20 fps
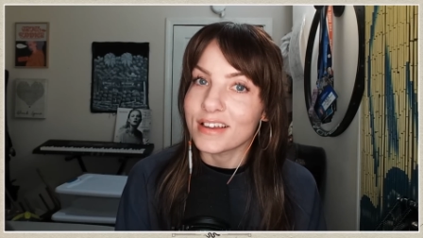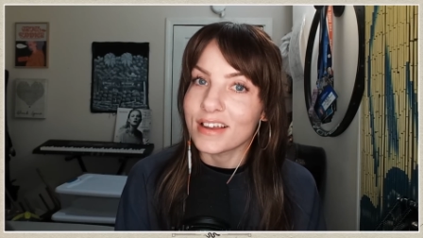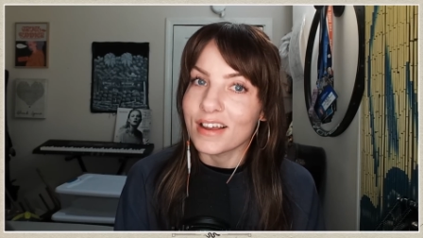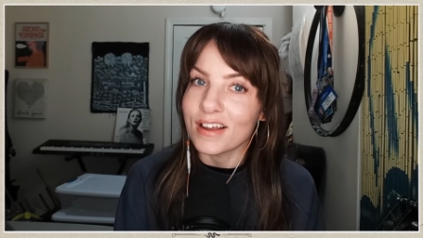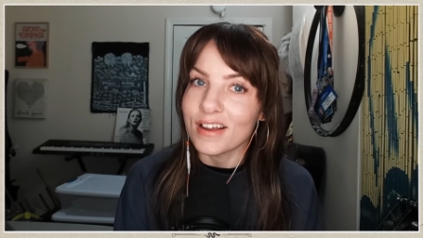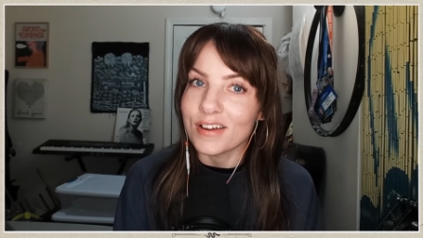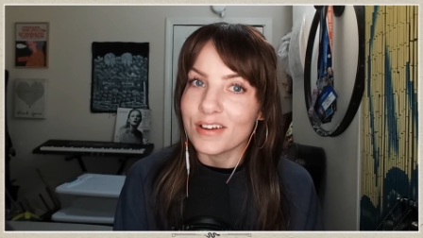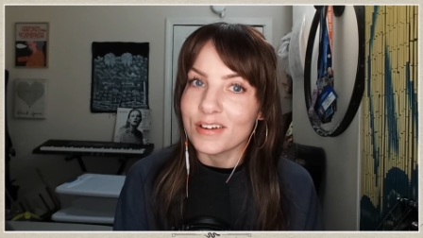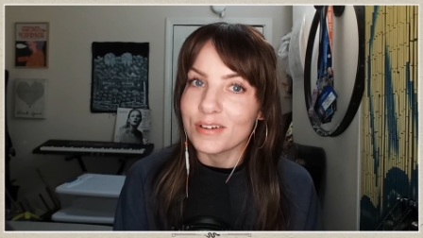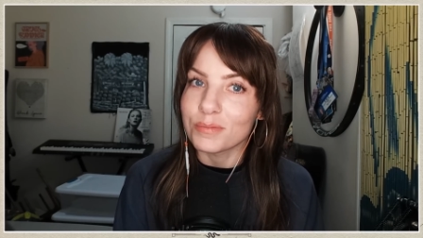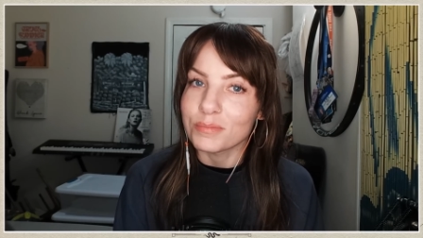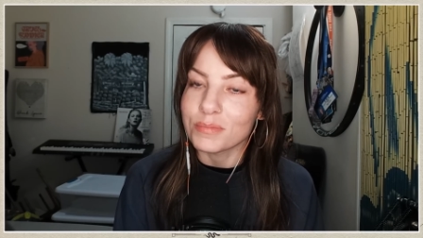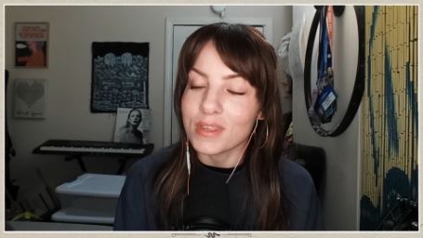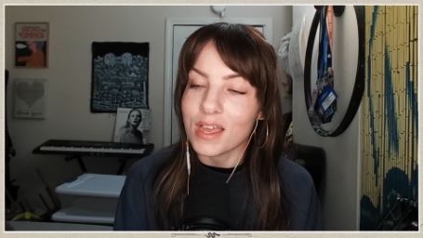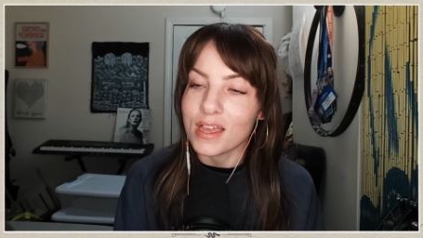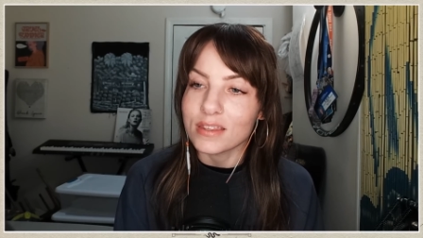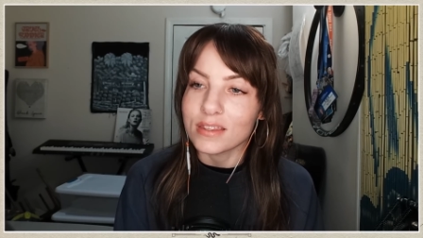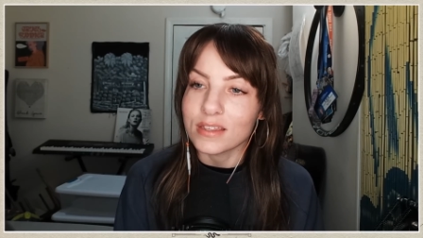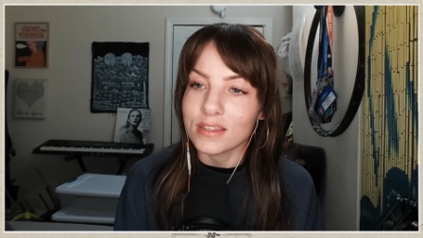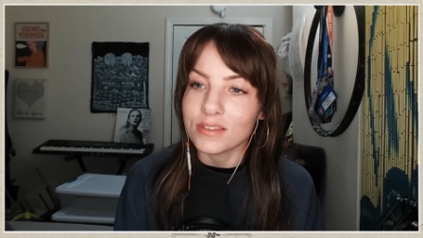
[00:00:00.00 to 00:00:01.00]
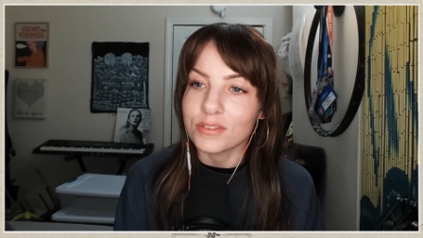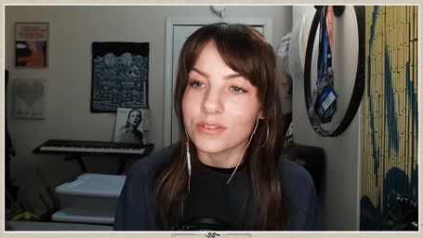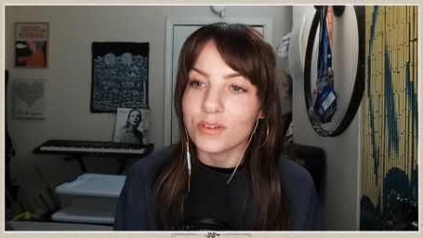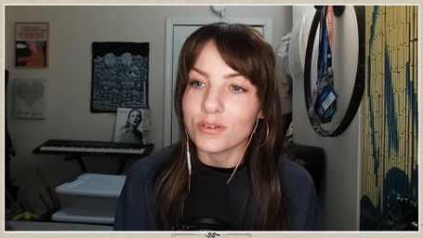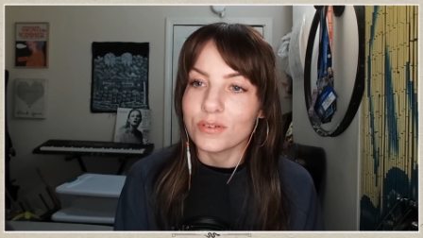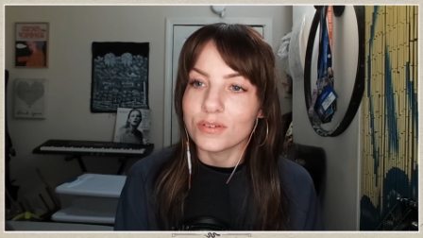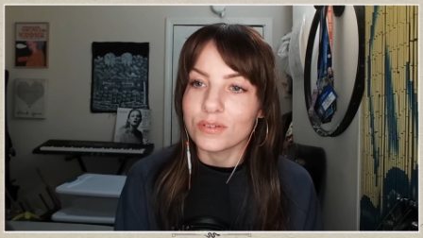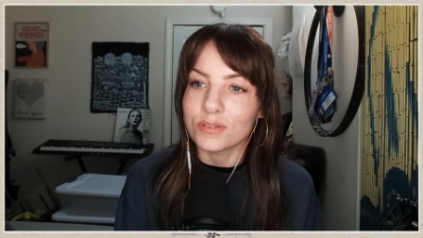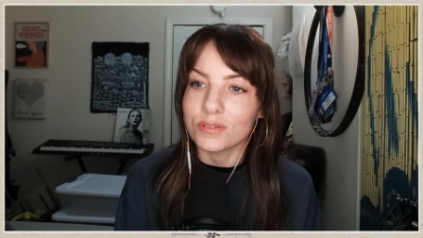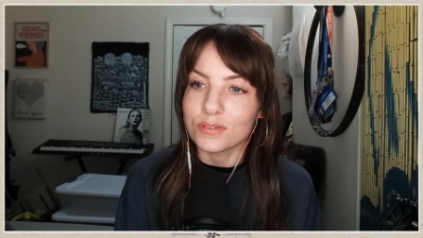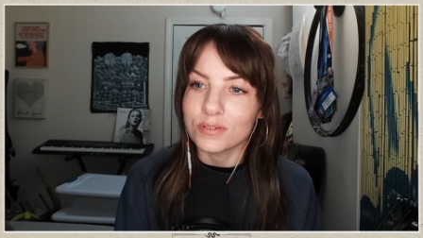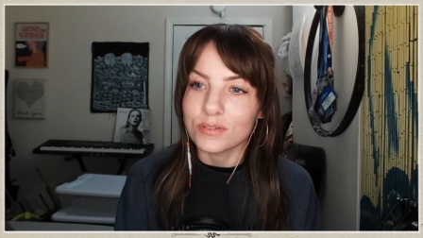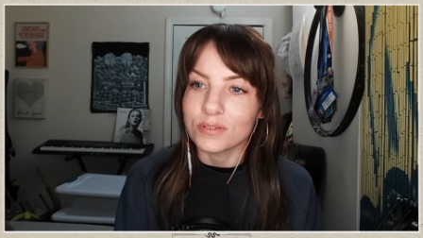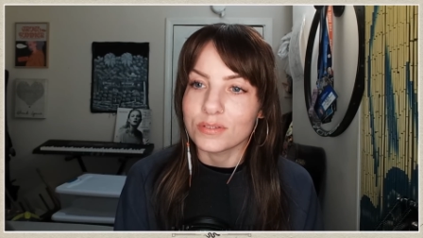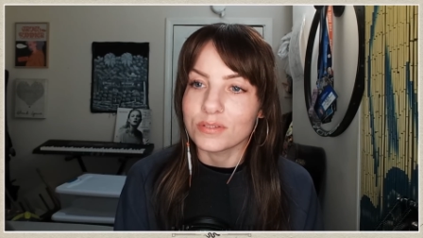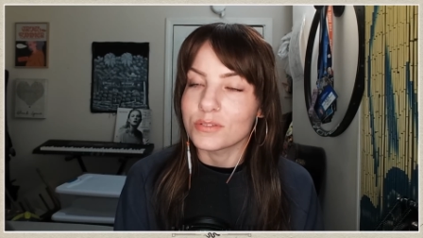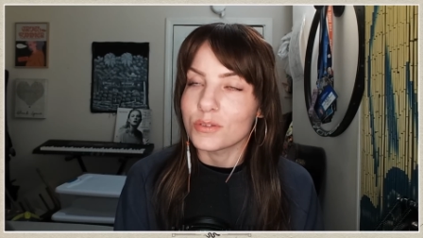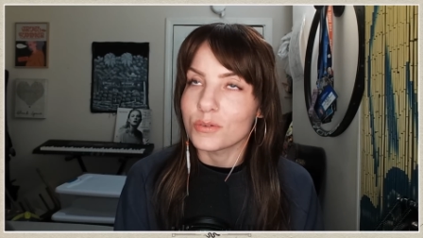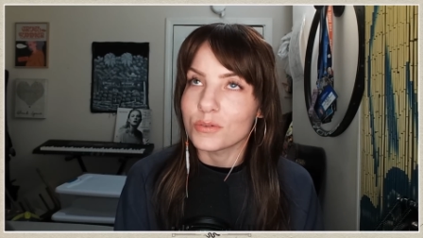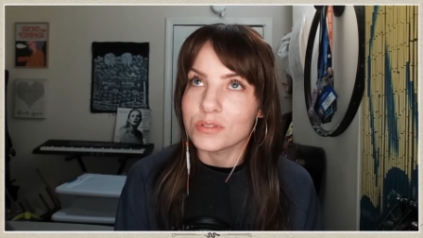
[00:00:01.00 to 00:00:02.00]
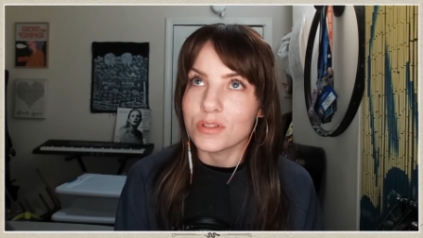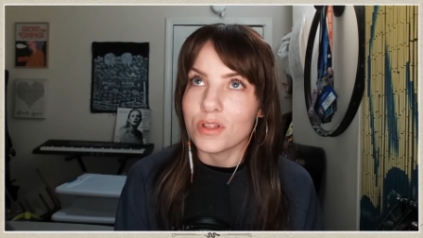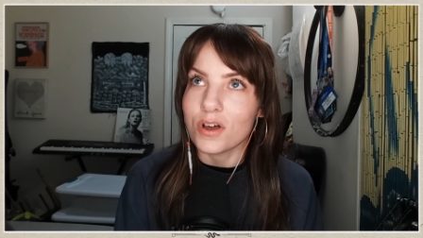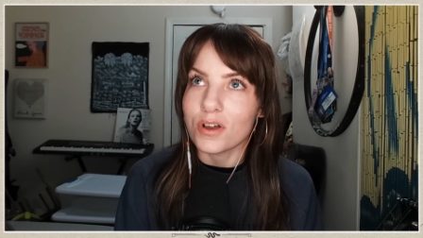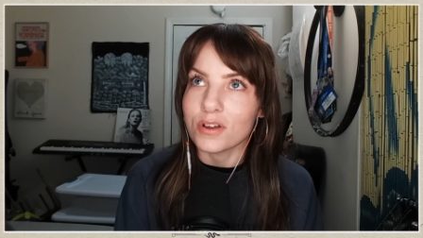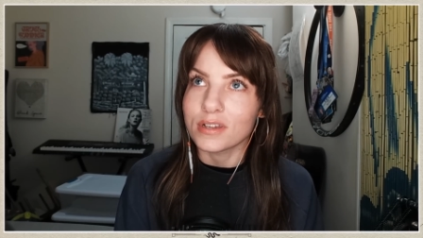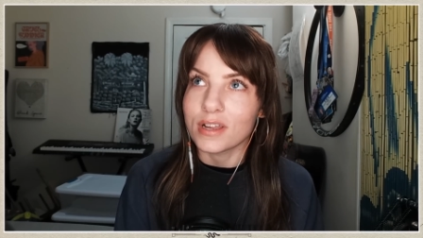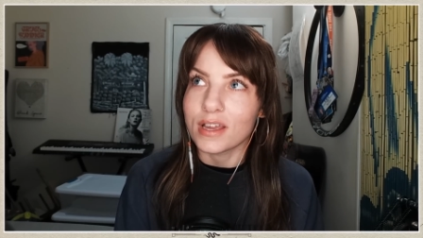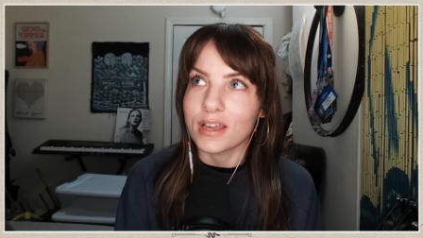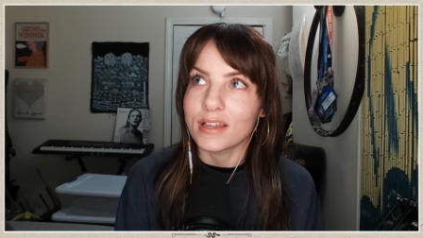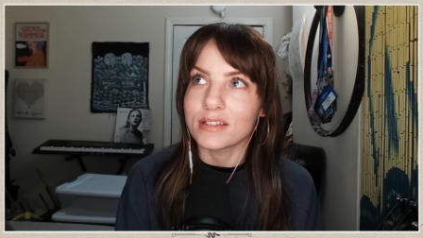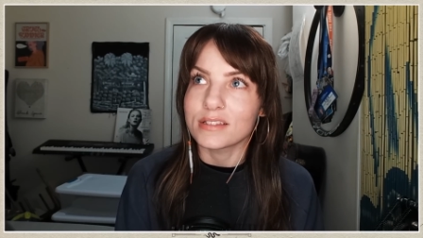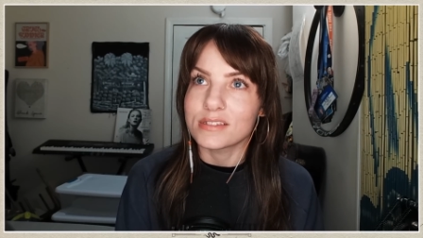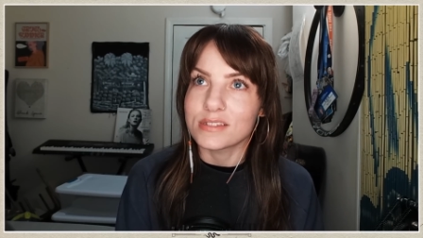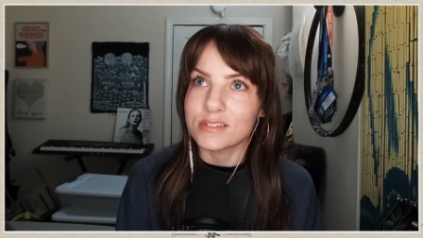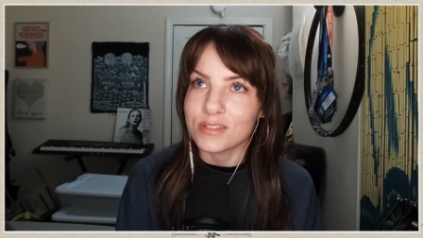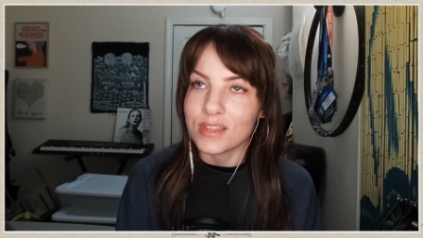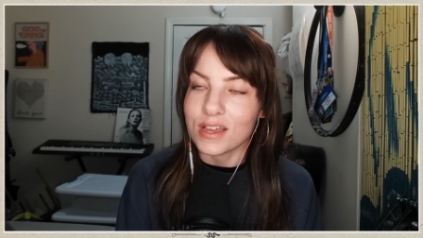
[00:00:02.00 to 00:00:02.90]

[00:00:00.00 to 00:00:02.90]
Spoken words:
I think those long nights,